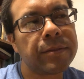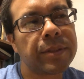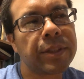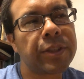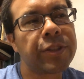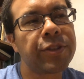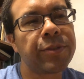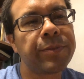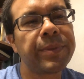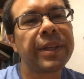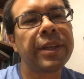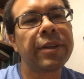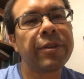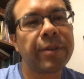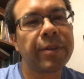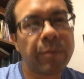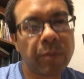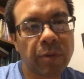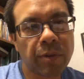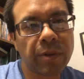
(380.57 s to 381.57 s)
We should be
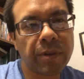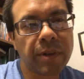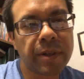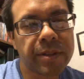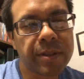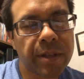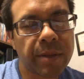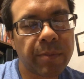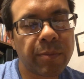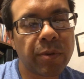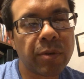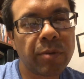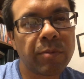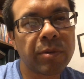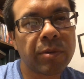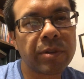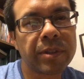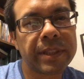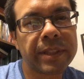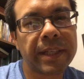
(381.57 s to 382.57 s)
hearing more as they pull
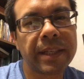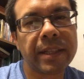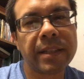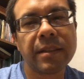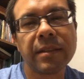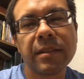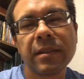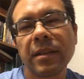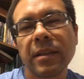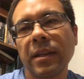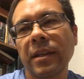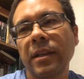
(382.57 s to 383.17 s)
more data.